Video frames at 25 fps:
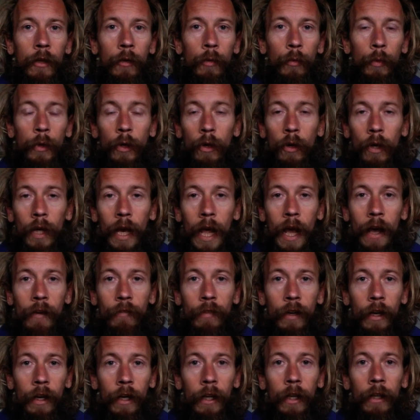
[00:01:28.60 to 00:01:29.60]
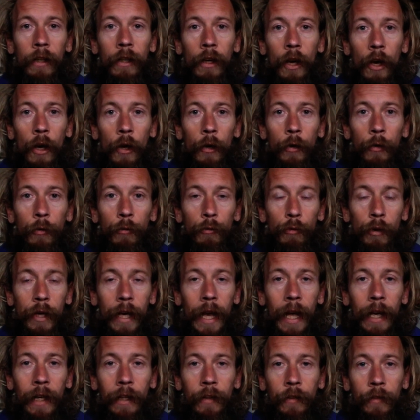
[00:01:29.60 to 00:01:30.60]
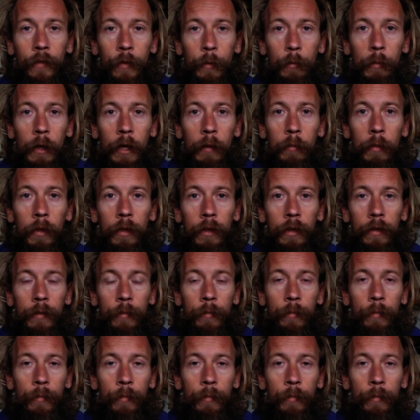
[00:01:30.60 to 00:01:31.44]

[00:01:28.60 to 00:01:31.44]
We all have our own reality bubble